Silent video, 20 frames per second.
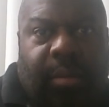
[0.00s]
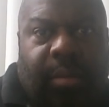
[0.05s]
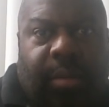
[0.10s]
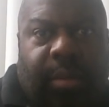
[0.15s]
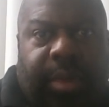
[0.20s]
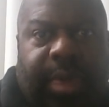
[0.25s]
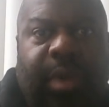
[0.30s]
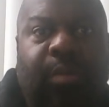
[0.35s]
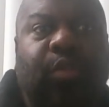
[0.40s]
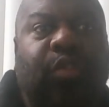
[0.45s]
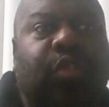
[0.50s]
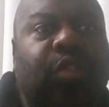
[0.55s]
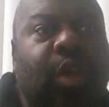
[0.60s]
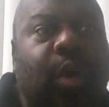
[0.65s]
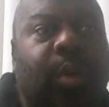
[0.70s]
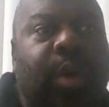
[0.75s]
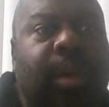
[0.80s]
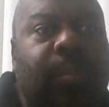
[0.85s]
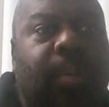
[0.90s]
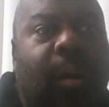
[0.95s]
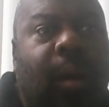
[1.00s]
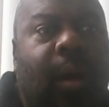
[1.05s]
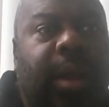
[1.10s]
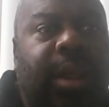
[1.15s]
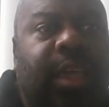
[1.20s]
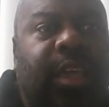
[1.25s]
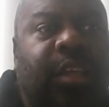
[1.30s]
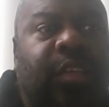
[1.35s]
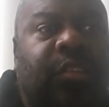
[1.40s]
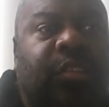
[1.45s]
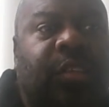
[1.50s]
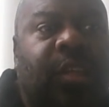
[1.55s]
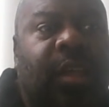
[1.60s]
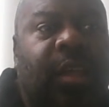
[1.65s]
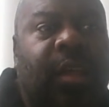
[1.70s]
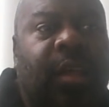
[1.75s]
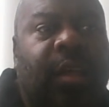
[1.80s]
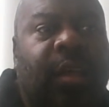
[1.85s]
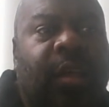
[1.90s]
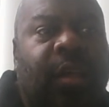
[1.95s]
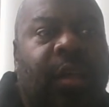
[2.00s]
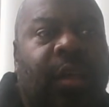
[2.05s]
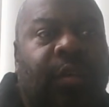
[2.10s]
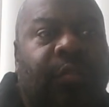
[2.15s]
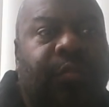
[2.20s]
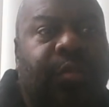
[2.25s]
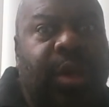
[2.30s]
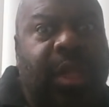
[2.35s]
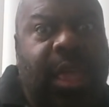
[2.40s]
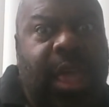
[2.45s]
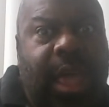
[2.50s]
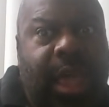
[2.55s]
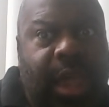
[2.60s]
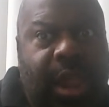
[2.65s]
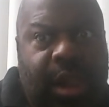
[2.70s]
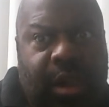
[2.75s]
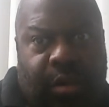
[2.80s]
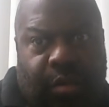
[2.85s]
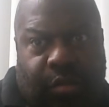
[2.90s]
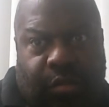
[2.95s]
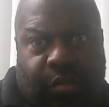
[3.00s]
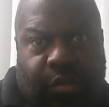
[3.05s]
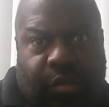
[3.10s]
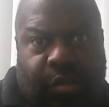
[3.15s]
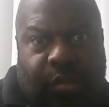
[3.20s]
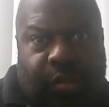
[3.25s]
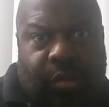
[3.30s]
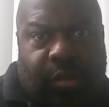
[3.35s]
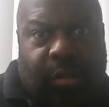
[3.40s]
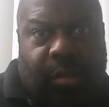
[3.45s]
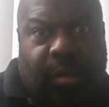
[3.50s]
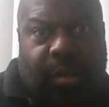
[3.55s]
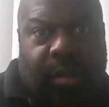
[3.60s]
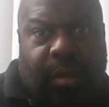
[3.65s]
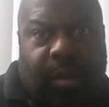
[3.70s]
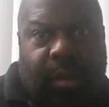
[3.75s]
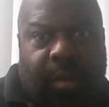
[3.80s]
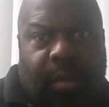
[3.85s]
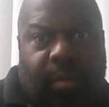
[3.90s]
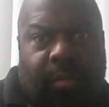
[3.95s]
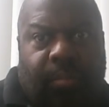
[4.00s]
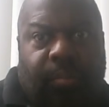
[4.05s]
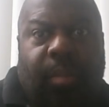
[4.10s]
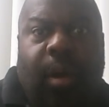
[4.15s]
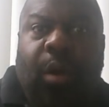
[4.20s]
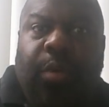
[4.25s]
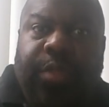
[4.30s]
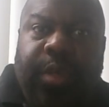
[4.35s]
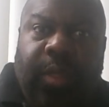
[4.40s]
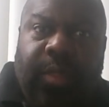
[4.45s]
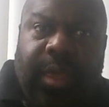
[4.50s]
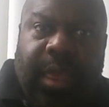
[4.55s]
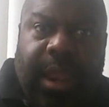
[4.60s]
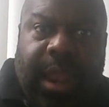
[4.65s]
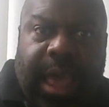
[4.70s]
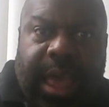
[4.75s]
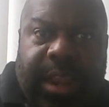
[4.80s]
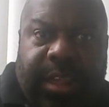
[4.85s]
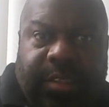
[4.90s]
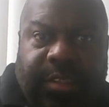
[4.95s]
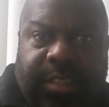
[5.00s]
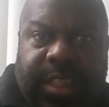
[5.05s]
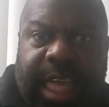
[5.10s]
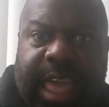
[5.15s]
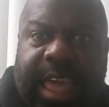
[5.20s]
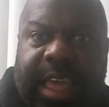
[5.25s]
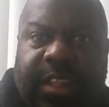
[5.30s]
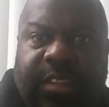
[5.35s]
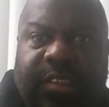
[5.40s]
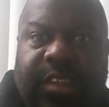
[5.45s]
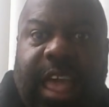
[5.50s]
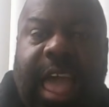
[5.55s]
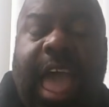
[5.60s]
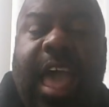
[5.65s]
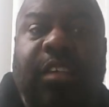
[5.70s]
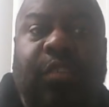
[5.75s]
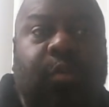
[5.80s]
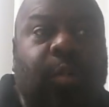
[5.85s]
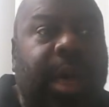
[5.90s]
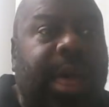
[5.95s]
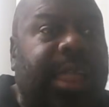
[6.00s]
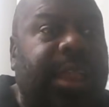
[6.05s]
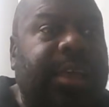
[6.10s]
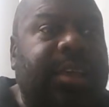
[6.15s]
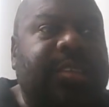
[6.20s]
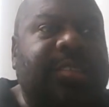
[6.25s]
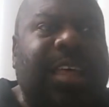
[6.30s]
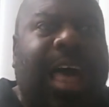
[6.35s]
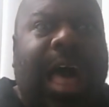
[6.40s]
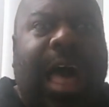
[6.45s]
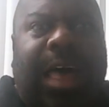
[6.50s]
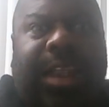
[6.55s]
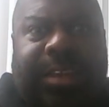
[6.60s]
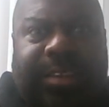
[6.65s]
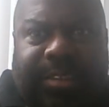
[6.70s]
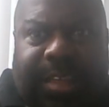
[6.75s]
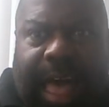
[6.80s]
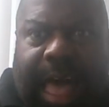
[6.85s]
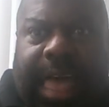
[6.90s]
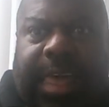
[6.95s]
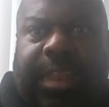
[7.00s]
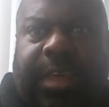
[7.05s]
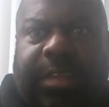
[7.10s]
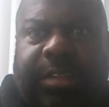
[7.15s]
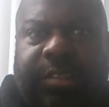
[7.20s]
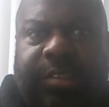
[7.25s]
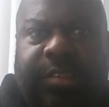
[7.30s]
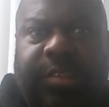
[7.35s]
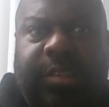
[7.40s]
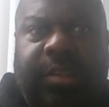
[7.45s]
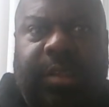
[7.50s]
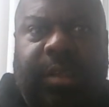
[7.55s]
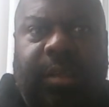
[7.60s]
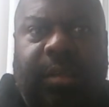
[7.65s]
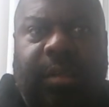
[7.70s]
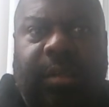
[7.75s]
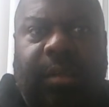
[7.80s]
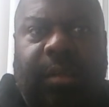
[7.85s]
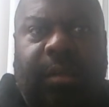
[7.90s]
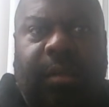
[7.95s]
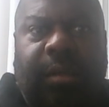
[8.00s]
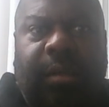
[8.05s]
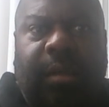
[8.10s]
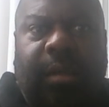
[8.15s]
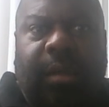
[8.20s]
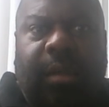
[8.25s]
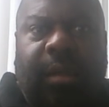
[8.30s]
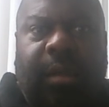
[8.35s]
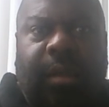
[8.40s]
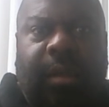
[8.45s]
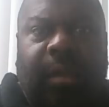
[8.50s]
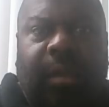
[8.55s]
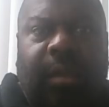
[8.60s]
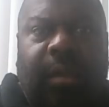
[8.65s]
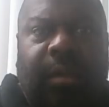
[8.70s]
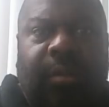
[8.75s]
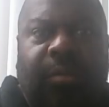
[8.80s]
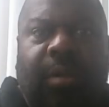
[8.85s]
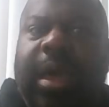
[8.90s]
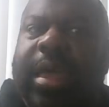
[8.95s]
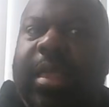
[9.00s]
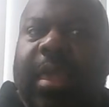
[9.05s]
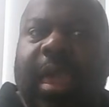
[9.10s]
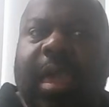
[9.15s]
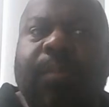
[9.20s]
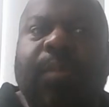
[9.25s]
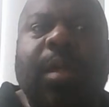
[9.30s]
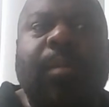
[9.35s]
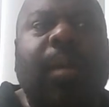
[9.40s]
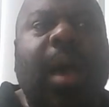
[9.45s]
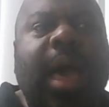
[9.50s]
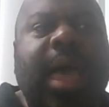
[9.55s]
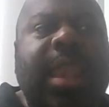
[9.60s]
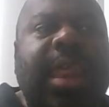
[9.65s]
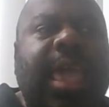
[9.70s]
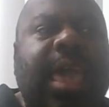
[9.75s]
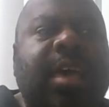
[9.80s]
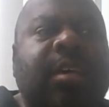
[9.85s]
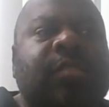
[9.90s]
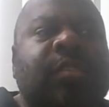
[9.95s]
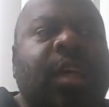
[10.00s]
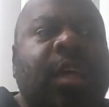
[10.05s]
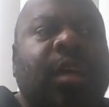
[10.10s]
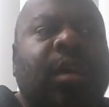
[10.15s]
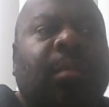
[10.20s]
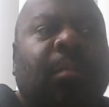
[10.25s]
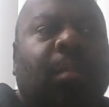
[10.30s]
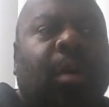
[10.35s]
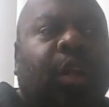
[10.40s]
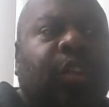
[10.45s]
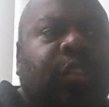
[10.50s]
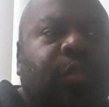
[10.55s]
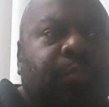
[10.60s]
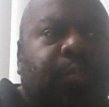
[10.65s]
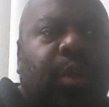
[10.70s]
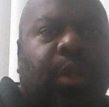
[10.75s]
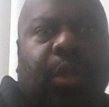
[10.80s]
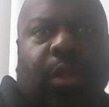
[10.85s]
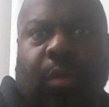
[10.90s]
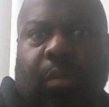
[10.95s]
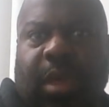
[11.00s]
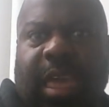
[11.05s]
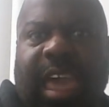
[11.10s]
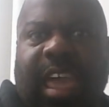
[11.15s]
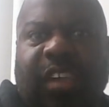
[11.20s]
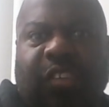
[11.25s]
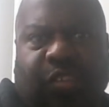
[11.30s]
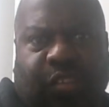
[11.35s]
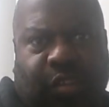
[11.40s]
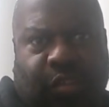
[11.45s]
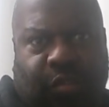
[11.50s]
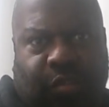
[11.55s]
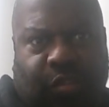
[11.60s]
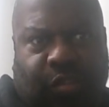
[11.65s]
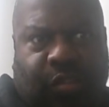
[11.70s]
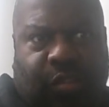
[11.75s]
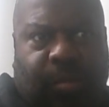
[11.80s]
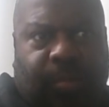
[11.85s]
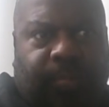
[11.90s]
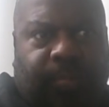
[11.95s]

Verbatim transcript: He was throwing parties for years, both in the United States as well as on his islands. Right? Keep in mind, he has multiple locations.